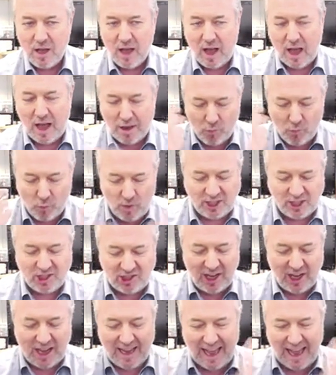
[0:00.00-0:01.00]
I
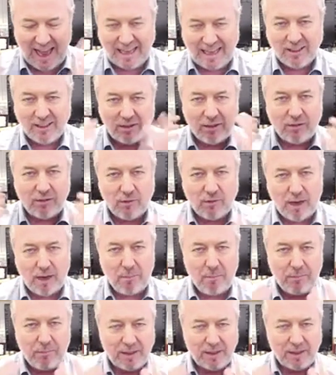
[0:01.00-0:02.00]
wish I hadn't grown
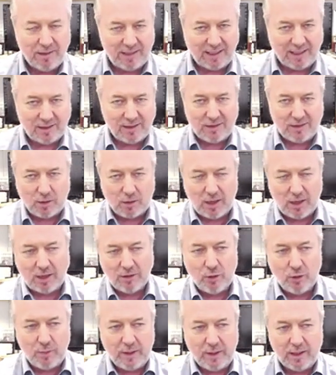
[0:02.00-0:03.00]
up in Texas. Ojalá
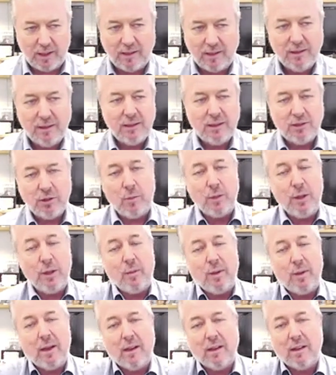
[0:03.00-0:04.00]
no me
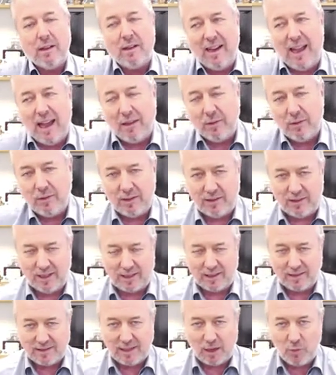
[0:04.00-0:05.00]
hubiera criado en Texas.